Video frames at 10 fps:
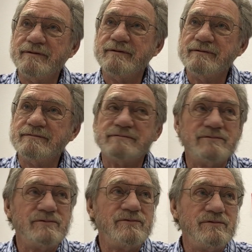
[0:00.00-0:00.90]
It
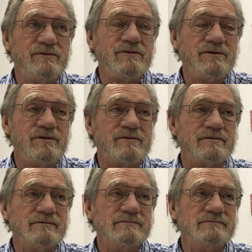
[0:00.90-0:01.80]
depends on what
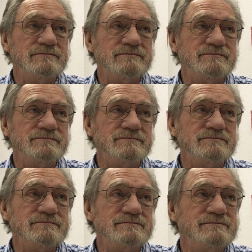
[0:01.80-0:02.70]
you wanted
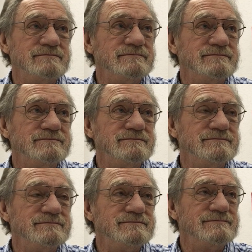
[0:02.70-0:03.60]
that to,
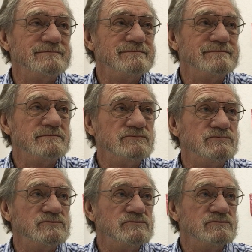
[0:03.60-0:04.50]
to do to
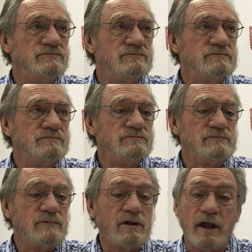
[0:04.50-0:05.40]

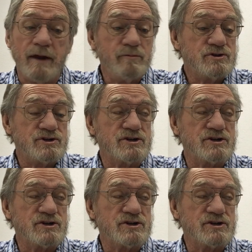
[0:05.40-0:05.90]
him. He, he was